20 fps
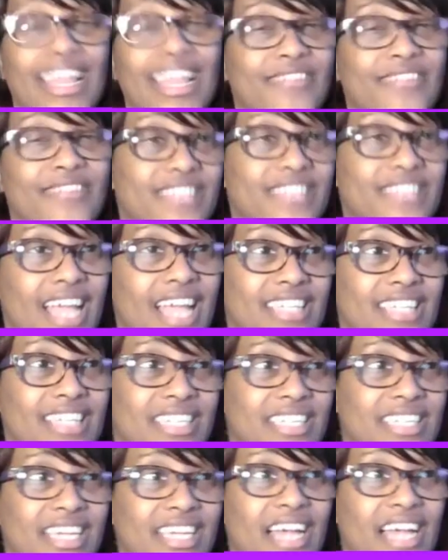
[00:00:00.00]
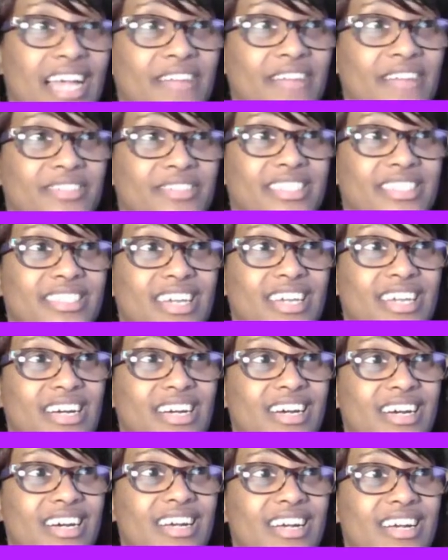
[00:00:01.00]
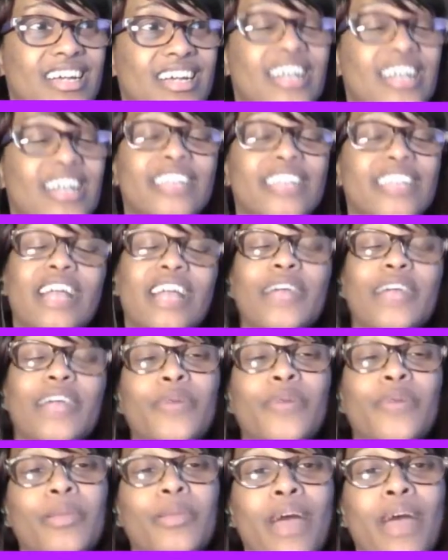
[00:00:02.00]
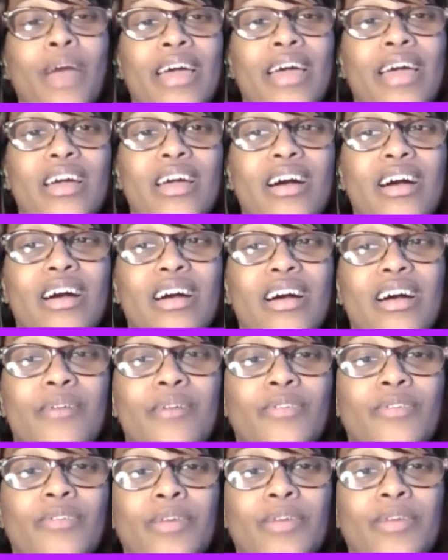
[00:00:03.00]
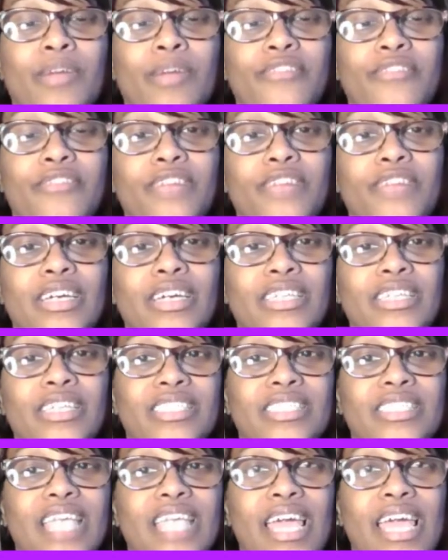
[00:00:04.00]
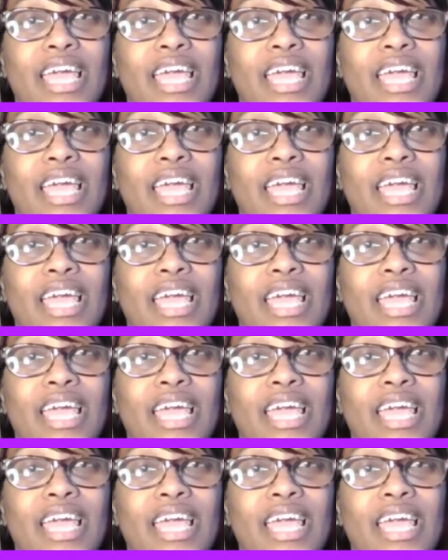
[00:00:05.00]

And it was actually, I was talking to one of my friends,